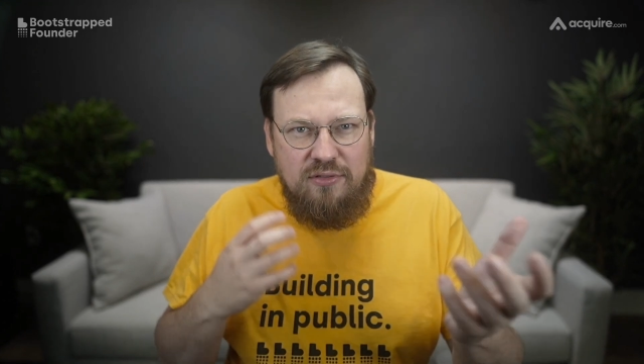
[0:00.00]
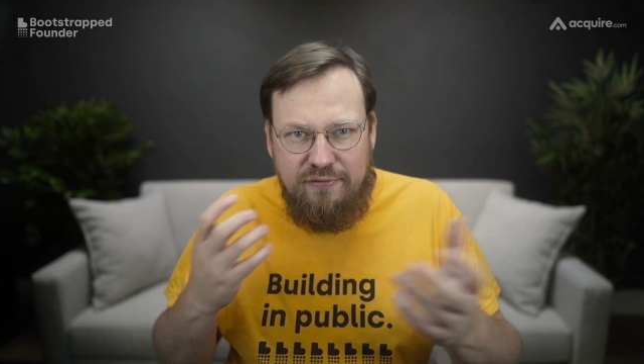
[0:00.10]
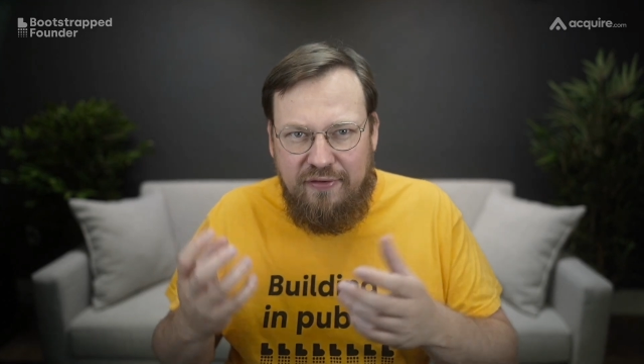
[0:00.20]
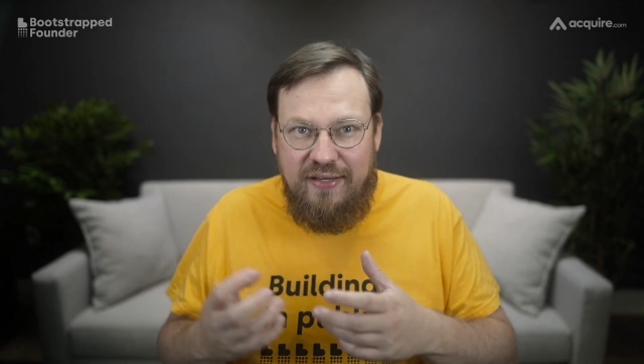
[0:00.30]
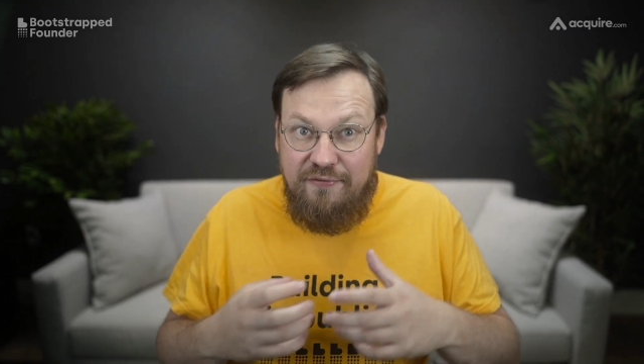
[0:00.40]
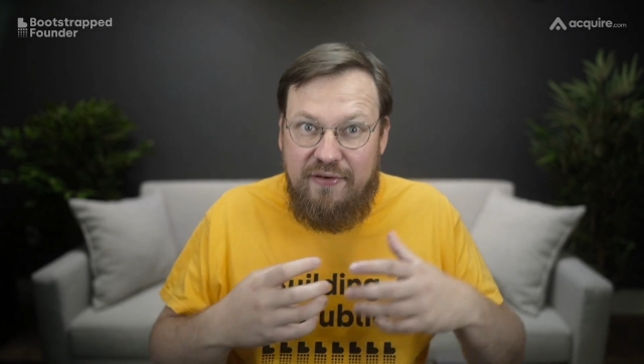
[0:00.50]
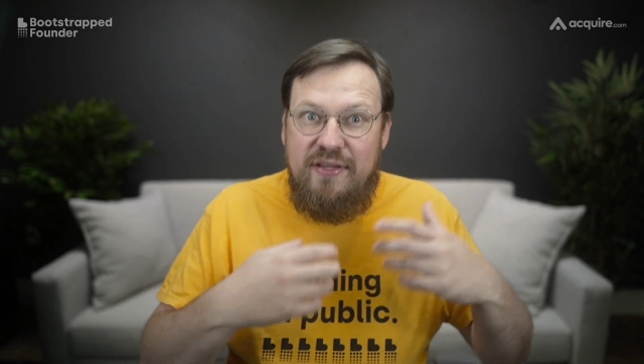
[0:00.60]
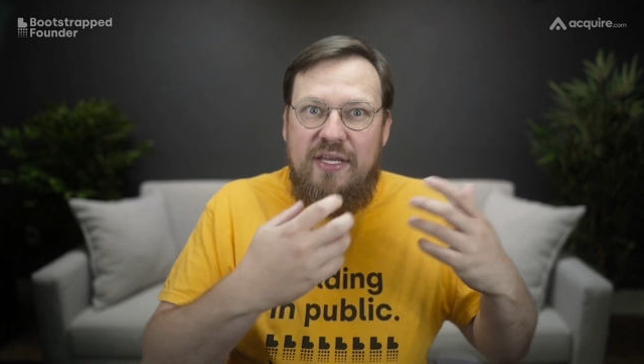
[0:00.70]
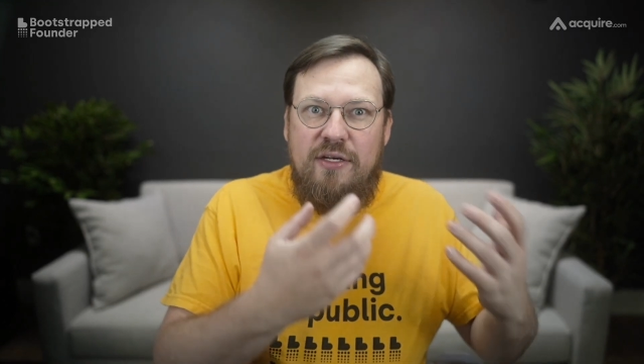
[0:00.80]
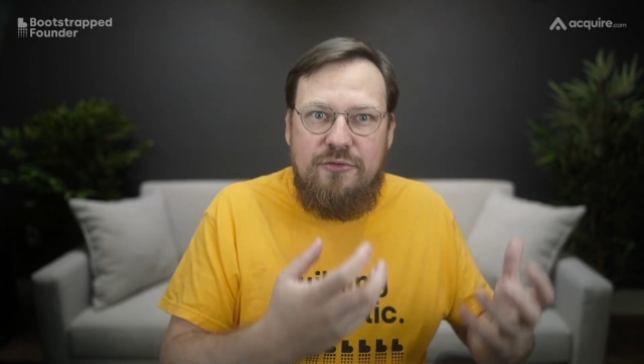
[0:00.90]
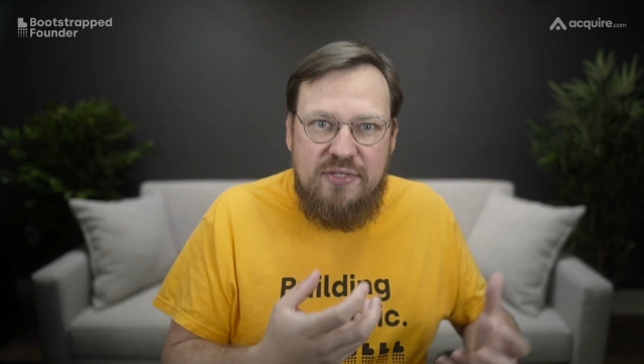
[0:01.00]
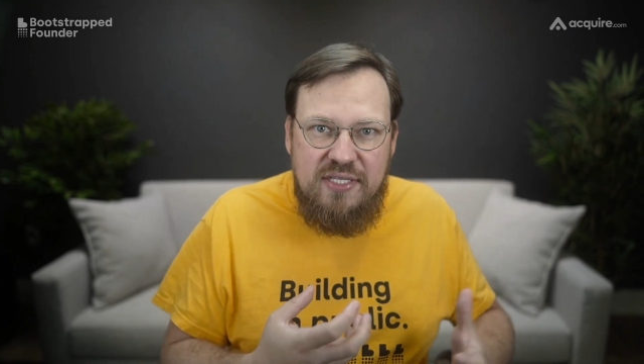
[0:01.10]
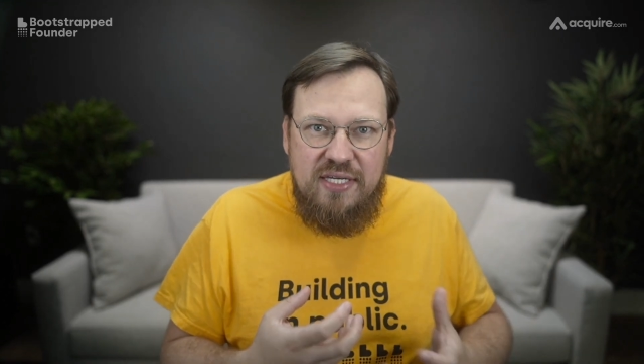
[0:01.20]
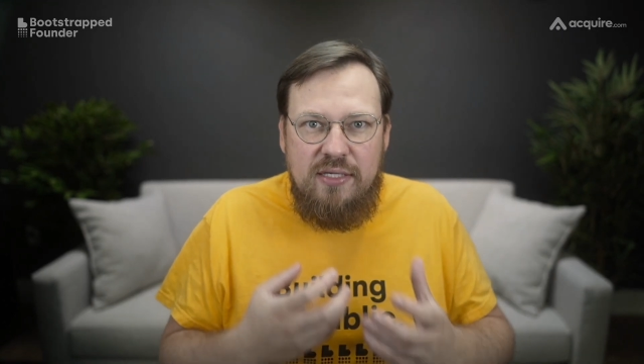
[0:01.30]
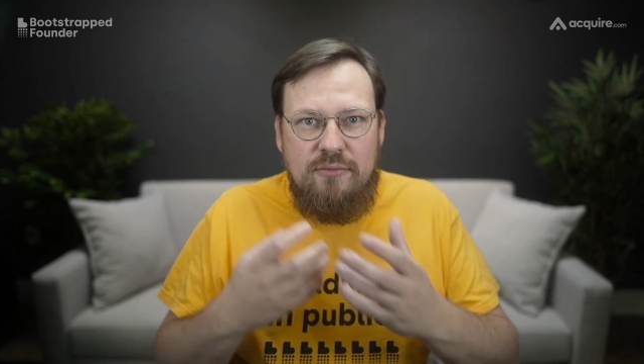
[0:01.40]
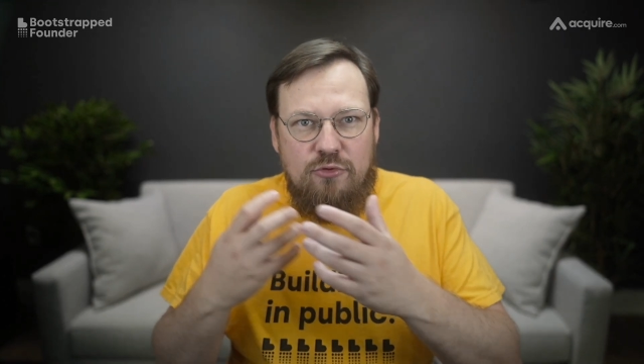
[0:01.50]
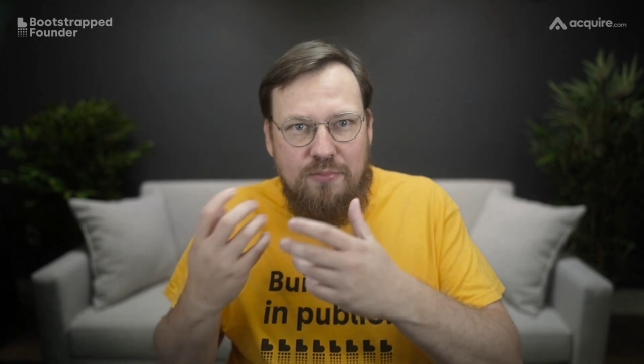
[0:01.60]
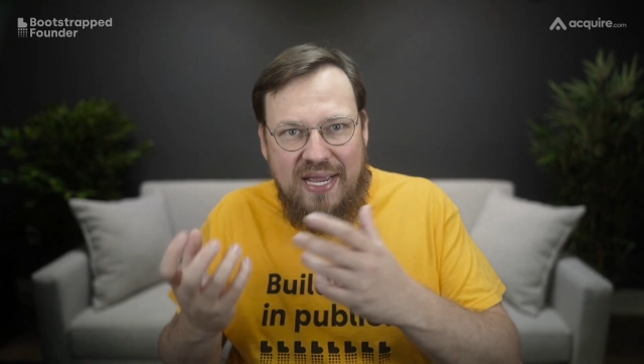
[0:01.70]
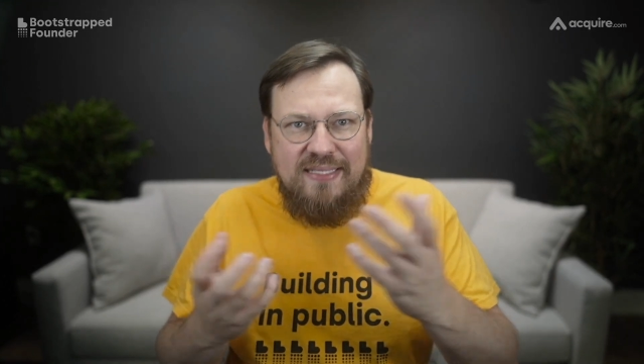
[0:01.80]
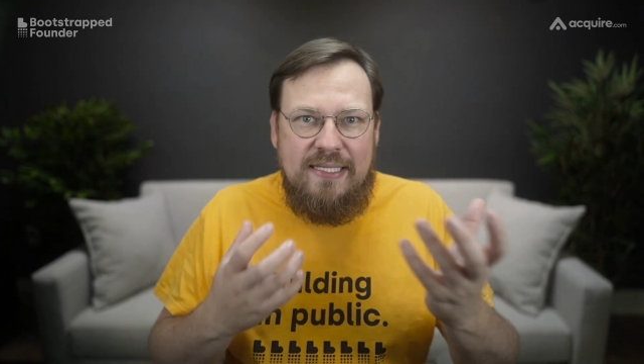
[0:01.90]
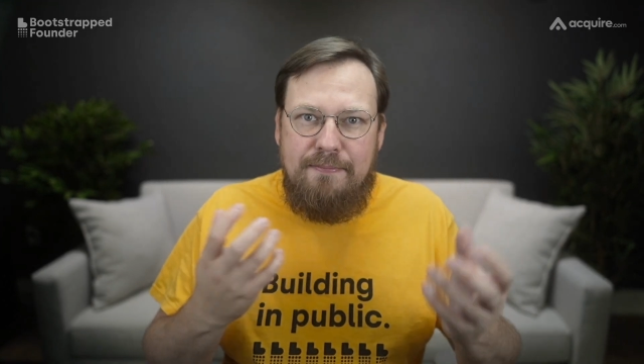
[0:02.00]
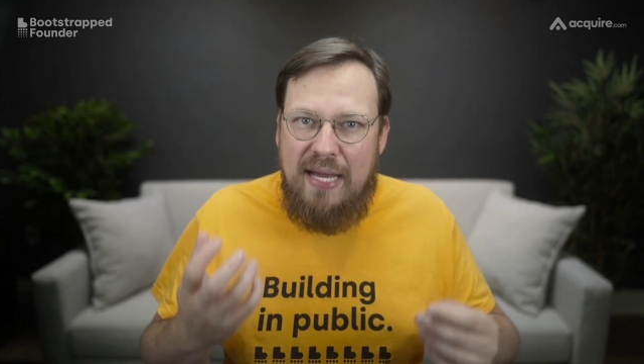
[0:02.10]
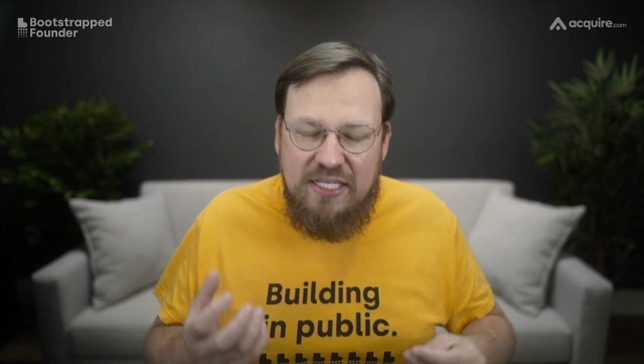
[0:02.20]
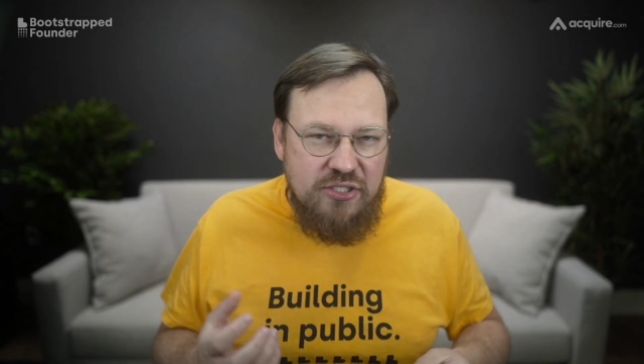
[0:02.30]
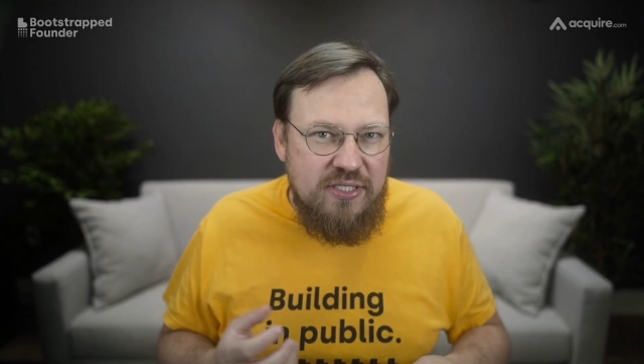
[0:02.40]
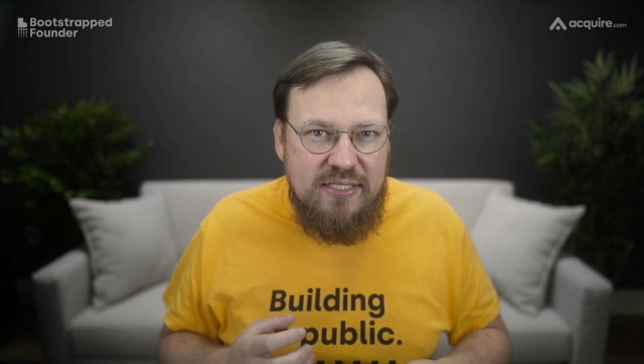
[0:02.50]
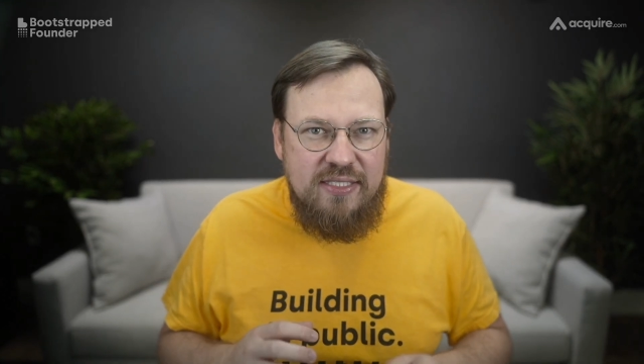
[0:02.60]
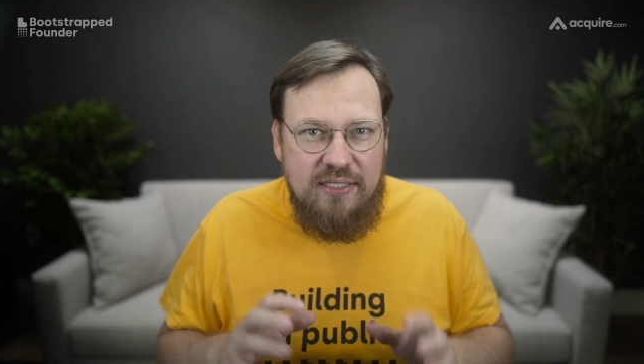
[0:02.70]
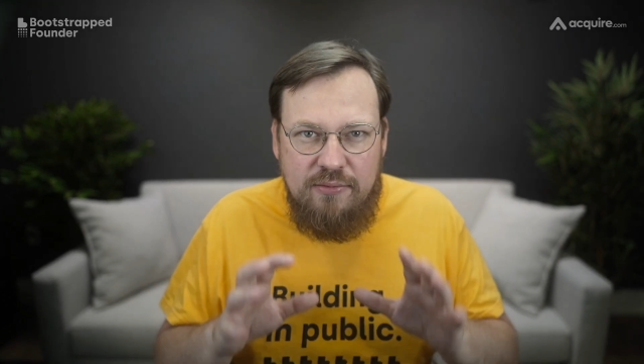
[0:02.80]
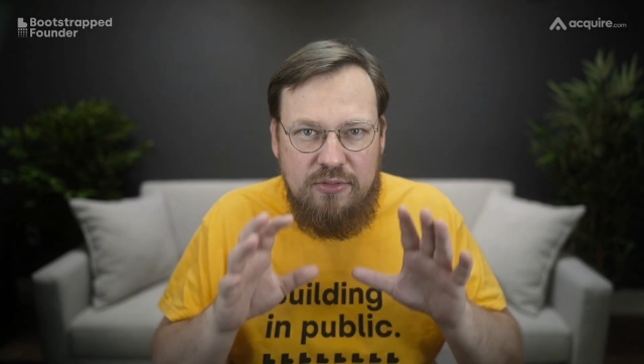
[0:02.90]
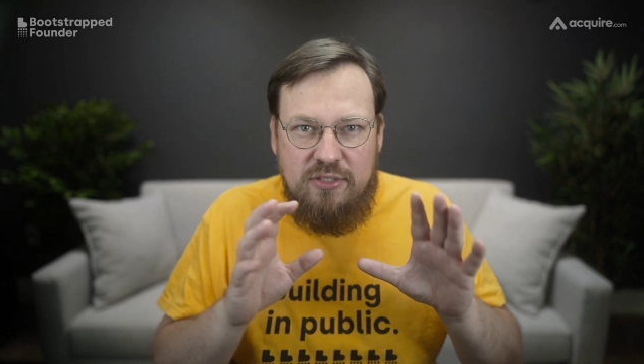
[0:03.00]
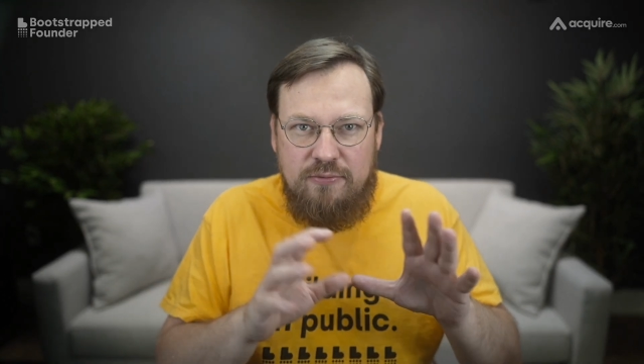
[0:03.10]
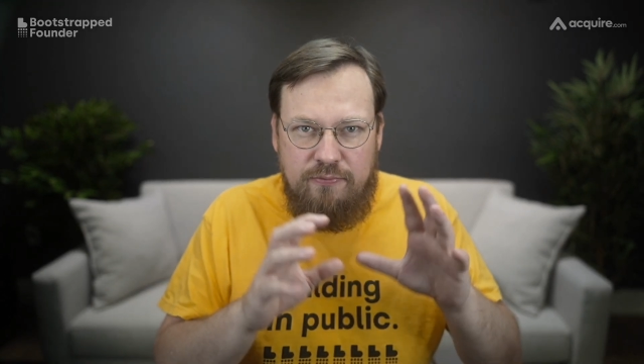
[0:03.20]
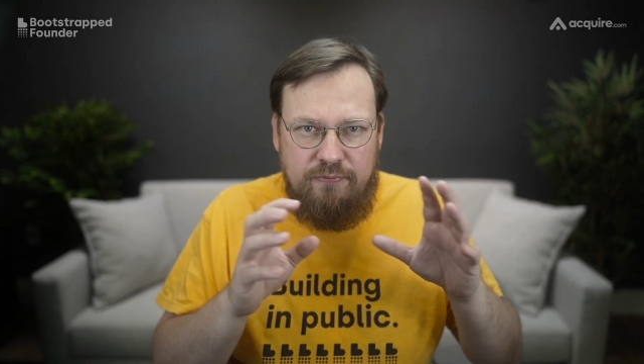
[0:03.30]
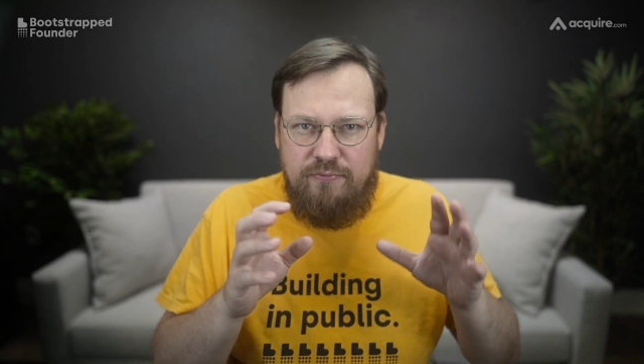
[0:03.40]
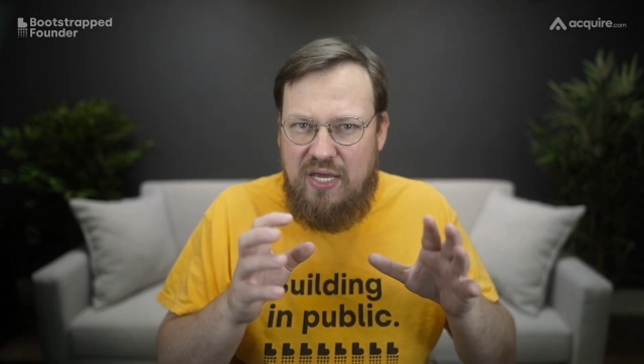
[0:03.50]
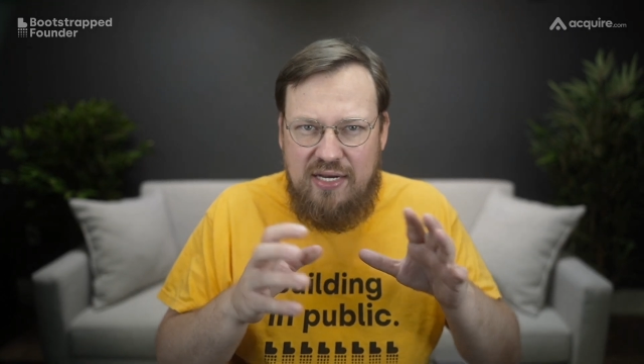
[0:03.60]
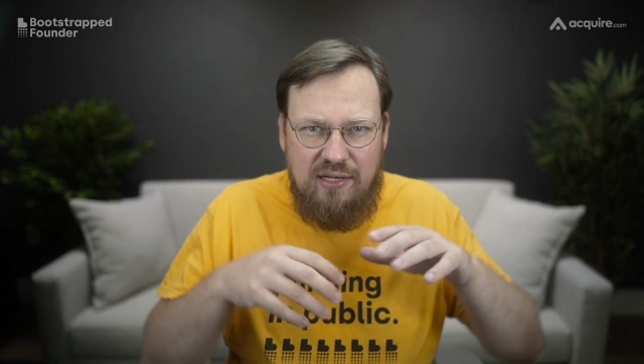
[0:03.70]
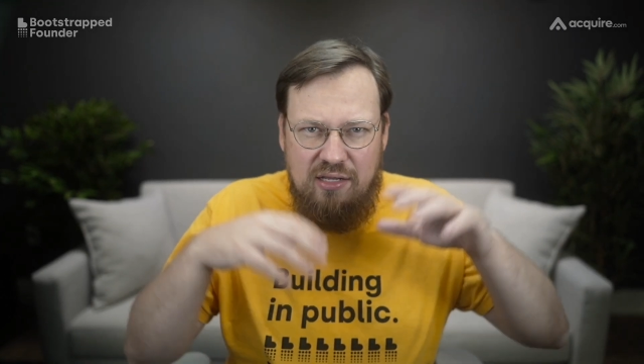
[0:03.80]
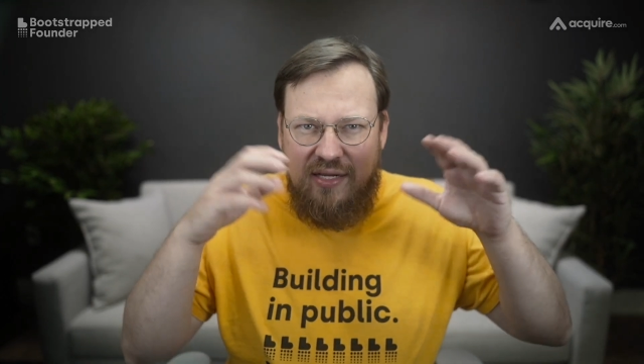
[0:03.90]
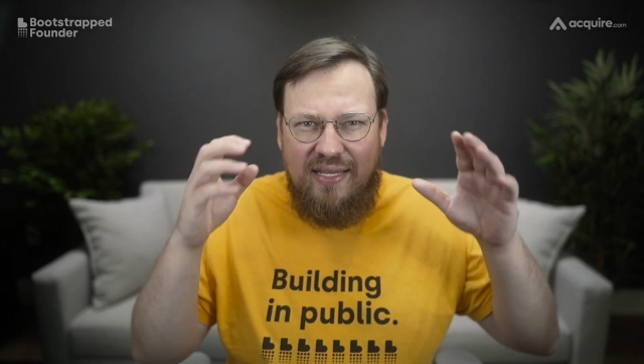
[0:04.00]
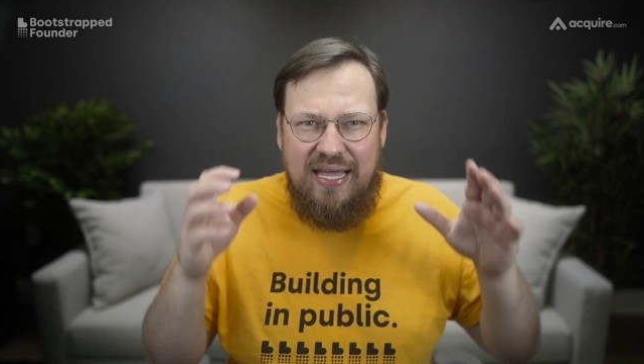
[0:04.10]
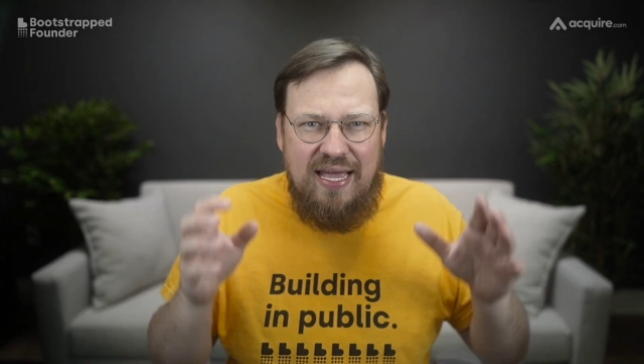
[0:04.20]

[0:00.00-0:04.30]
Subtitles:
to find very interesting romantic matches. And it had a lot of